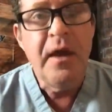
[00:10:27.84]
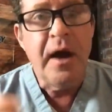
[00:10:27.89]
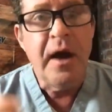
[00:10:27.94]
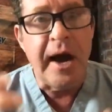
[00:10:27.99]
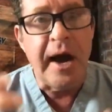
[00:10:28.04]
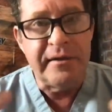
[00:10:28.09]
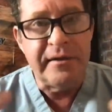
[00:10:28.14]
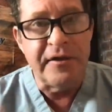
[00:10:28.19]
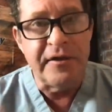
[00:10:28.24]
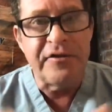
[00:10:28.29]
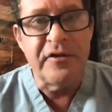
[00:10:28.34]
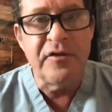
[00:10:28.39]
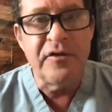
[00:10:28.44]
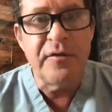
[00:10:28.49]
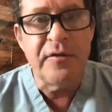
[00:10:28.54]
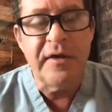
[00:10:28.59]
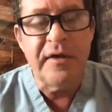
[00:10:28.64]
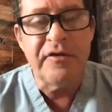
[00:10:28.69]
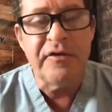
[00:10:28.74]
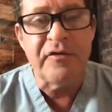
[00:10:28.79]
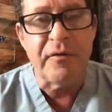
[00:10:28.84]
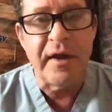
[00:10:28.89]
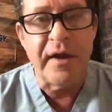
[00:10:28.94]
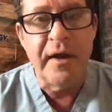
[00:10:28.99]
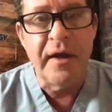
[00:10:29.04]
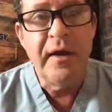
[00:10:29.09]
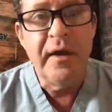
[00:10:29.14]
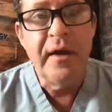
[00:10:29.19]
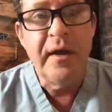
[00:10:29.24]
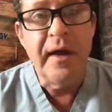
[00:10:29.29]
I listen to his history.
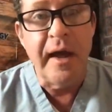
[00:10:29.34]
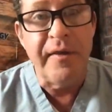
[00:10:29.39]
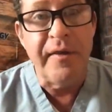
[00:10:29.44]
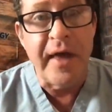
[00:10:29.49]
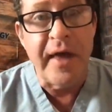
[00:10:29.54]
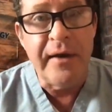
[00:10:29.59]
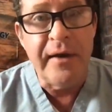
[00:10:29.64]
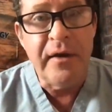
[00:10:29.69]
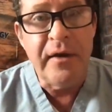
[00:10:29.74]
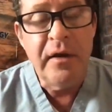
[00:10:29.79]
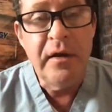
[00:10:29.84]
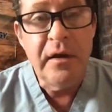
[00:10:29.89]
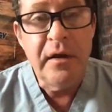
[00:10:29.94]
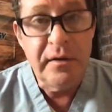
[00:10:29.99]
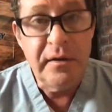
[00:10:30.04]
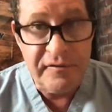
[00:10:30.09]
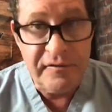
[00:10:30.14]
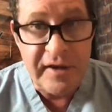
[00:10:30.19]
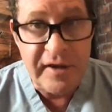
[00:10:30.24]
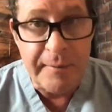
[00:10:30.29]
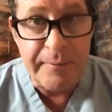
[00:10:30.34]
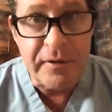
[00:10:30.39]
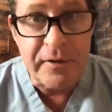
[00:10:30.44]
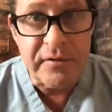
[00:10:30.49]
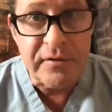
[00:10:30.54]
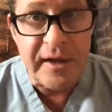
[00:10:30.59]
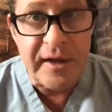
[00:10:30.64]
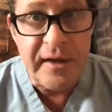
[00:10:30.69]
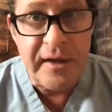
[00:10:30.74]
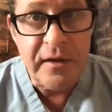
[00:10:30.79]
And then
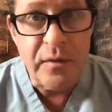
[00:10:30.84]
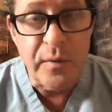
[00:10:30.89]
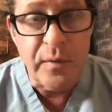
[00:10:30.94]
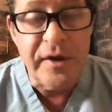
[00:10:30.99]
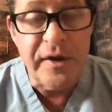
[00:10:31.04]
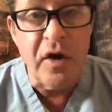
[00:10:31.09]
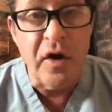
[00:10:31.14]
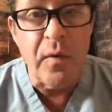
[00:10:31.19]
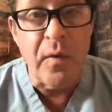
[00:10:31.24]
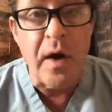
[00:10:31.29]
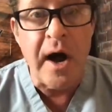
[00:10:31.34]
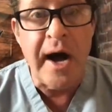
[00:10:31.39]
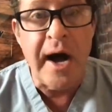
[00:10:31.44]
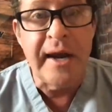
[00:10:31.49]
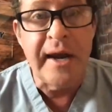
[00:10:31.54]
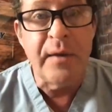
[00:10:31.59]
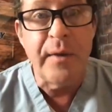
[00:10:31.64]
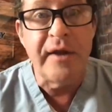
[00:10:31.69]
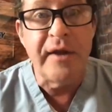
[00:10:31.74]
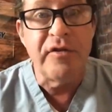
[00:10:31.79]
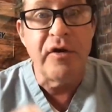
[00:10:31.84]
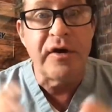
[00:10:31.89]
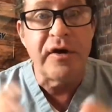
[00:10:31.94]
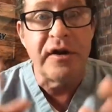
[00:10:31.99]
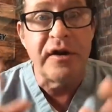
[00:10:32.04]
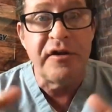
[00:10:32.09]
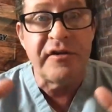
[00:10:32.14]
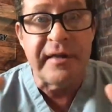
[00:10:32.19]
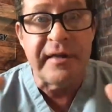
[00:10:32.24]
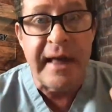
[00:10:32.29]
typically we go on and we look at
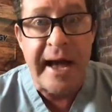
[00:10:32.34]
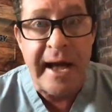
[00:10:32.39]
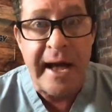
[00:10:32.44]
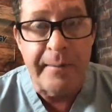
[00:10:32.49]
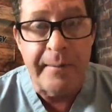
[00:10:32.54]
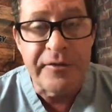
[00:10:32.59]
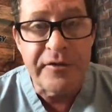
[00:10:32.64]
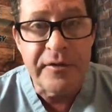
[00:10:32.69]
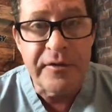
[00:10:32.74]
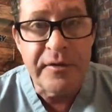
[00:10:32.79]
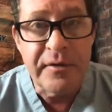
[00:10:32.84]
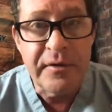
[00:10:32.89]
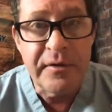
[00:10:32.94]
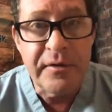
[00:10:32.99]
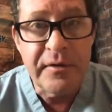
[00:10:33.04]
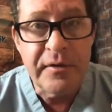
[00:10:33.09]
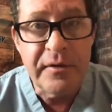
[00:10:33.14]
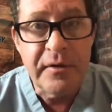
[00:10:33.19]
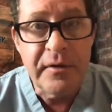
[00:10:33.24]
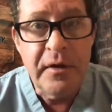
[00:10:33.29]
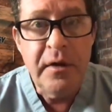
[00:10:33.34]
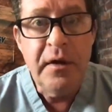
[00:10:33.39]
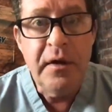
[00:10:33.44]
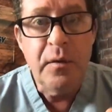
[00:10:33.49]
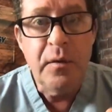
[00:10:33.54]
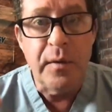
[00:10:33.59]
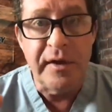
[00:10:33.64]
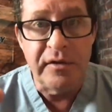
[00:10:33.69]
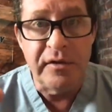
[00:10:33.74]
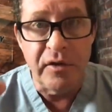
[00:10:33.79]
his labs.
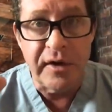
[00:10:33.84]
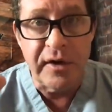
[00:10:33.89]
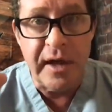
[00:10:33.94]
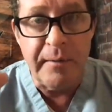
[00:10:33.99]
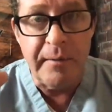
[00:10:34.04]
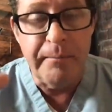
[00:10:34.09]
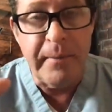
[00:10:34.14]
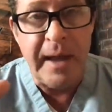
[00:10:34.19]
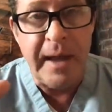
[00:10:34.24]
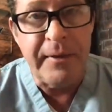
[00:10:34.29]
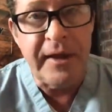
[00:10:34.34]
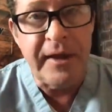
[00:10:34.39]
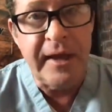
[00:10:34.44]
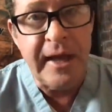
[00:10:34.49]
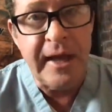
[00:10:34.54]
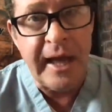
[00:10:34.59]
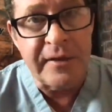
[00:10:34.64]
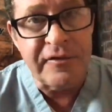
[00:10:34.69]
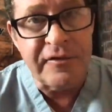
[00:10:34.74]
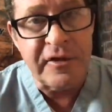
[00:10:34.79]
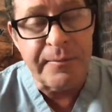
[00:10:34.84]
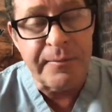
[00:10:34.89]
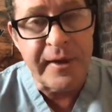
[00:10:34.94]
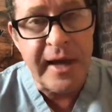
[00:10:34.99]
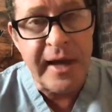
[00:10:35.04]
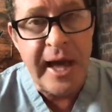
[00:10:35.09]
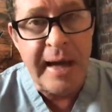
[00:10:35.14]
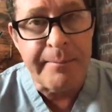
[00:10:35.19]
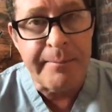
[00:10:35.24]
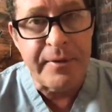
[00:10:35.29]
We look at maybe he had something
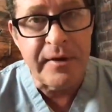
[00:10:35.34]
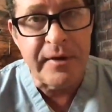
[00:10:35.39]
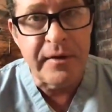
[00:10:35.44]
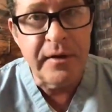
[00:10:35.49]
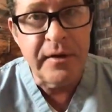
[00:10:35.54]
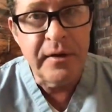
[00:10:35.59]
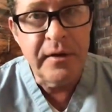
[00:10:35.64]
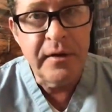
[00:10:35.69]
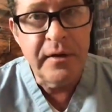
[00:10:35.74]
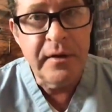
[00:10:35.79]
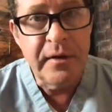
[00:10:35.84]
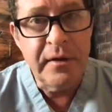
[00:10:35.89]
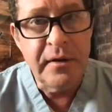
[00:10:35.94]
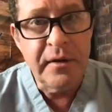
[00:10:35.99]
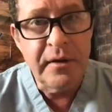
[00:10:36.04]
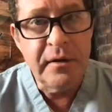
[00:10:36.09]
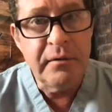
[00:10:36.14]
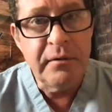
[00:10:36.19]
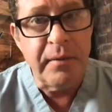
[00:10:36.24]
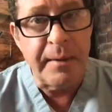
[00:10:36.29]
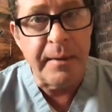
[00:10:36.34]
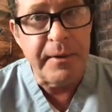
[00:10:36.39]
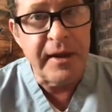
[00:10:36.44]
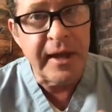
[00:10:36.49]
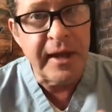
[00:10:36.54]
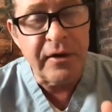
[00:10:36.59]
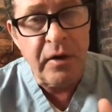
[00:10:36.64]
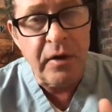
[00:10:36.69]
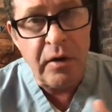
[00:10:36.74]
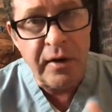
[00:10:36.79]
happen. Maybe he
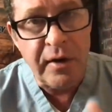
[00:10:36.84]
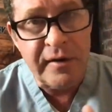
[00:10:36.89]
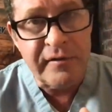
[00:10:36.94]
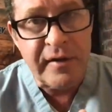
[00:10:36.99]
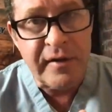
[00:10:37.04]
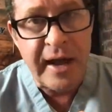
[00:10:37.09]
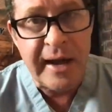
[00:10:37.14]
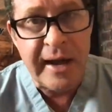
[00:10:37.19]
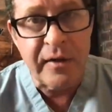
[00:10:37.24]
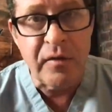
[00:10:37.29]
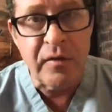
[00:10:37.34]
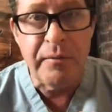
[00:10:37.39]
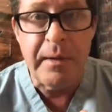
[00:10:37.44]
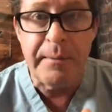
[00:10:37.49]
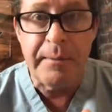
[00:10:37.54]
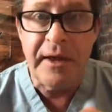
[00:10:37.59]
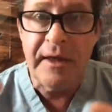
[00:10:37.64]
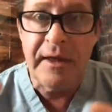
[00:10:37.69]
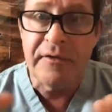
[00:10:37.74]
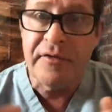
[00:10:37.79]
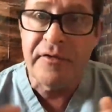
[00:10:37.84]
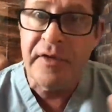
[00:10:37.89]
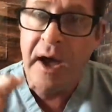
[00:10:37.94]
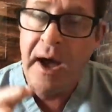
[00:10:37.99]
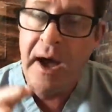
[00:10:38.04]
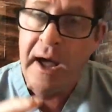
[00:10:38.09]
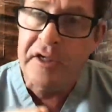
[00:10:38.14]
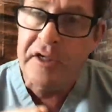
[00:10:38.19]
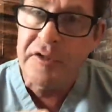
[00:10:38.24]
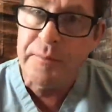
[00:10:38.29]
had a heart attack, or maybe he's in the
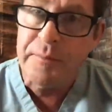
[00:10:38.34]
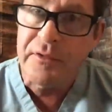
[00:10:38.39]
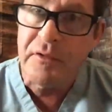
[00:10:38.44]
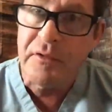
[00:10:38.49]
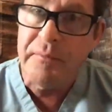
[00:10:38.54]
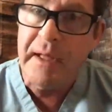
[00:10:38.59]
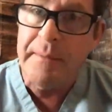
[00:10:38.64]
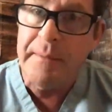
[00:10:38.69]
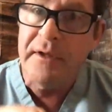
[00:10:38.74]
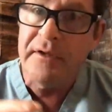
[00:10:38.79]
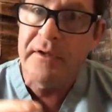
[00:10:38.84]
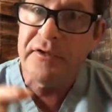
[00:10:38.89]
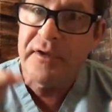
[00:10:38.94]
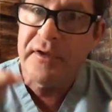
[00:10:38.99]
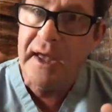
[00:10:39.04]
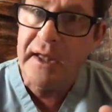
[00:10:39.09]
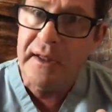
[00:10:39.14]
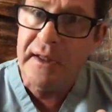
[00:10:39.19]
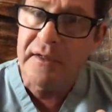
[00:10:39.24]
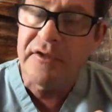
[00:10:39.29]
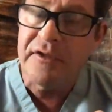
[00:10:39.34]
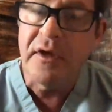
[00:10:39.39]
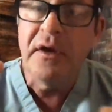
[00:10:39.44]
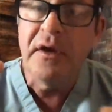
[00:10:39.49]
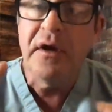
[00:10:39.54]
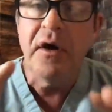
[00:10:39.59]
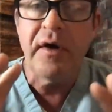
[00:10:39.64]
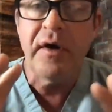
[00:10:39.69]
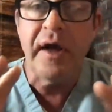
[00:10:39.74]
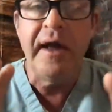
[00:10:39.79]
hospital, maybe his kidneys.
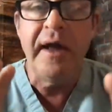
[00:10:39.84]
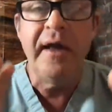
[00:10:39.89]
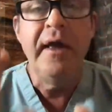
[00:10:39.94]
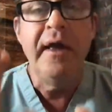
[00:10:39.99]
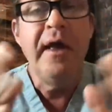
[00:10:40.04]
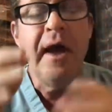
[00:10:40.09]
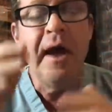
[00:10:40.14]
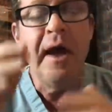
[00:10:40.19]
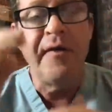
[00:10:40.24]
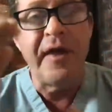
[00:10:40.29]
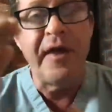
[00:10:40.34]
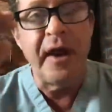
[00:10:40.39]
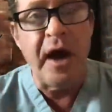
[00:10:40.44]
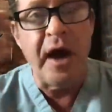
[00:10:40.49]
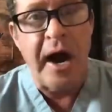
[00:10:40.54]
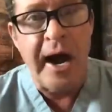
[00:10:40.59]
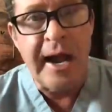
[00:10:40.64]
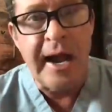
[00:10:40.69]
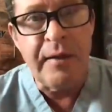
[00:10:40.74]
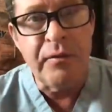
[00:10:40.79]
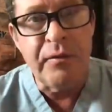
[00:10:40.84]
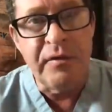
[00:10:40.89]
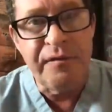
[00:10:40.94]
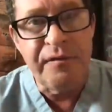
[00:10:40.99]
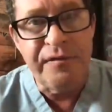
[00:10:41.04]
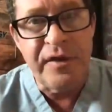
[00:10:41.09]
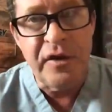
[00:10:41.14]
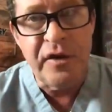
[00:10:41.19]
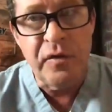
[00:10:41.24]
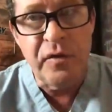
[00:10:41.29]
Okay. And then I
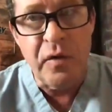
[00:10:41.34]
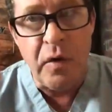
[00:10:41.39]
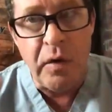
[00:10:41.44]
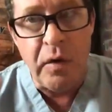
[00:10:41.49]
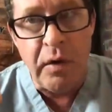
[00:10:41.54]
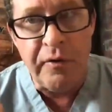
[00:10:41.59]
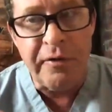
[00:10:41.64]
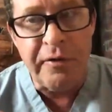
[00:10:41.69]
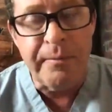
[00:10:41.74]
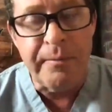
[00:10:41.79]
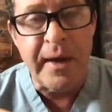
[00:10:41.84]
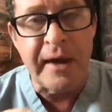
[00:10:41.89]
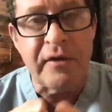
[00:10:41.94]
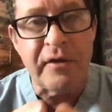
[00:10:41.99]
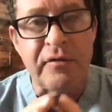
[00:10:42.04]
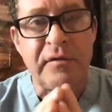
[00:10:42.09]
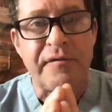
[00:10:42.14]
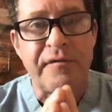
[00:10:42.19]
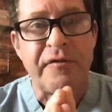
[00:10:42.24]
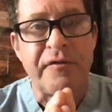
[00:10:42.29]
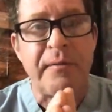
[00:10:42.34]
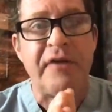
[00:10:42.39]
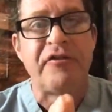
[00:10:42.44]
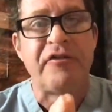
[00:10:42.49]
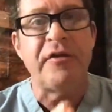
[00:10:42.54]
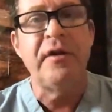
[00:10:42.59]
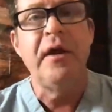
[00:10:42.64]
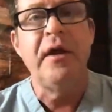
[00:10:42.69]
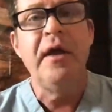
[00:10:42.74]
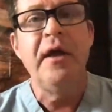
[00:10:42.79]
review all the medical
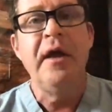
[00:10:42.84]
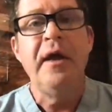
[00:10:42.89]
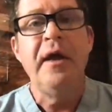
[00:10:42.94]
information.